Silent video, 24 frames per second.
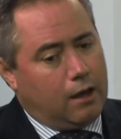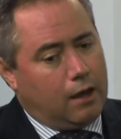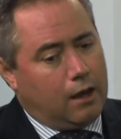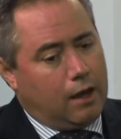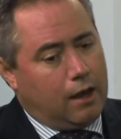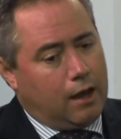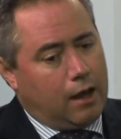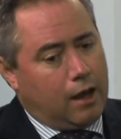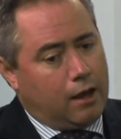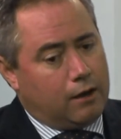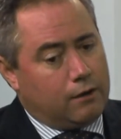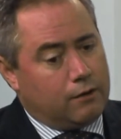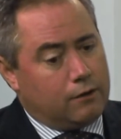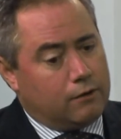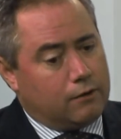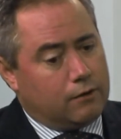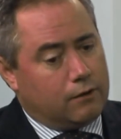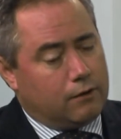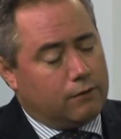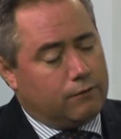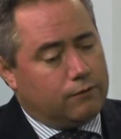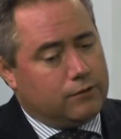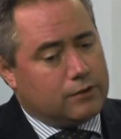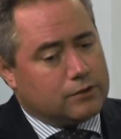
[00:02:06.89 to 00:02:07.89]
And
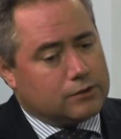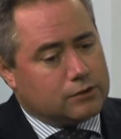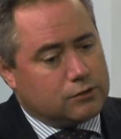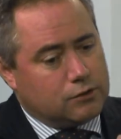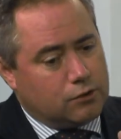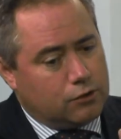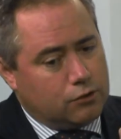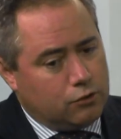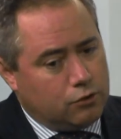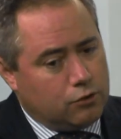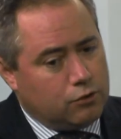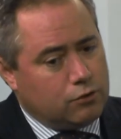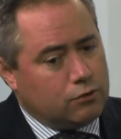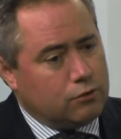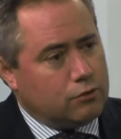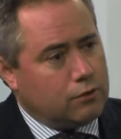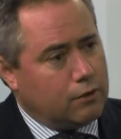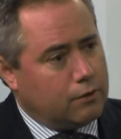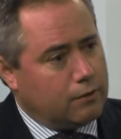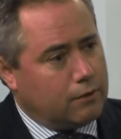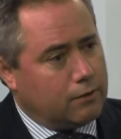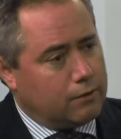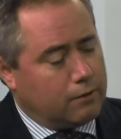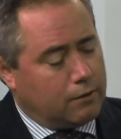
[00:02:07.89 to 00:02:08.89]
this new
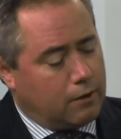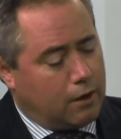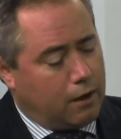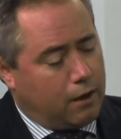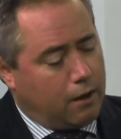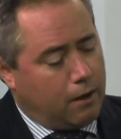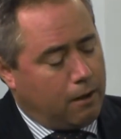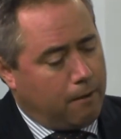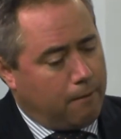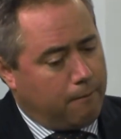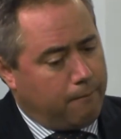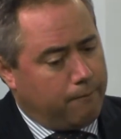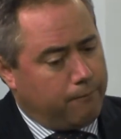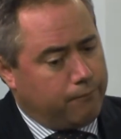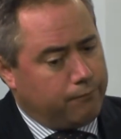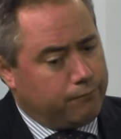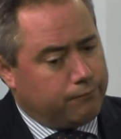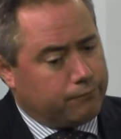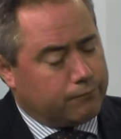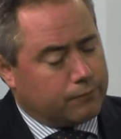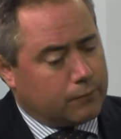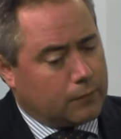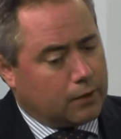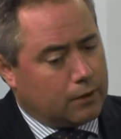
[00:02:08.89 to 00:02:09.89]

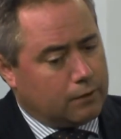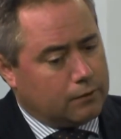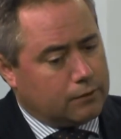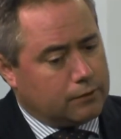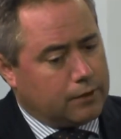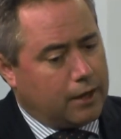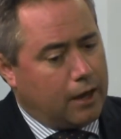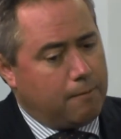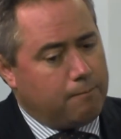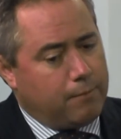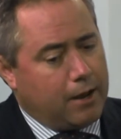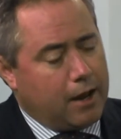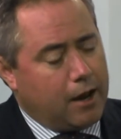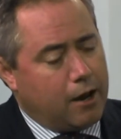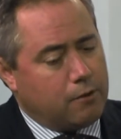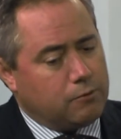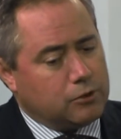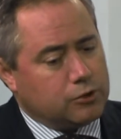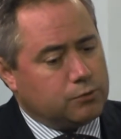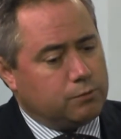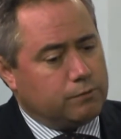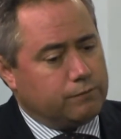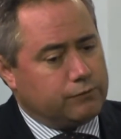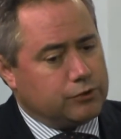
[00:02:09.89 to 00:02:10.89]
um, campaign,
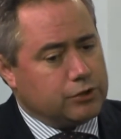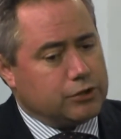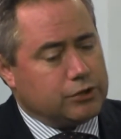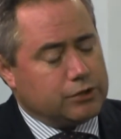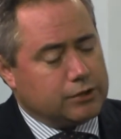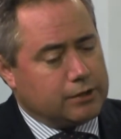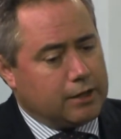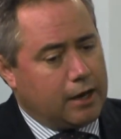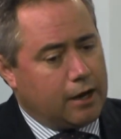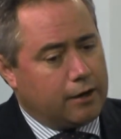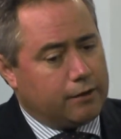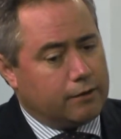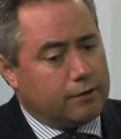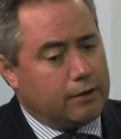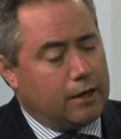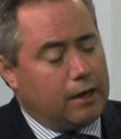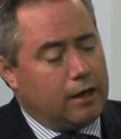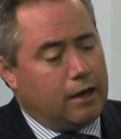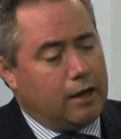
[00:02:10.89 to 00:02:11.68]
which we've just started,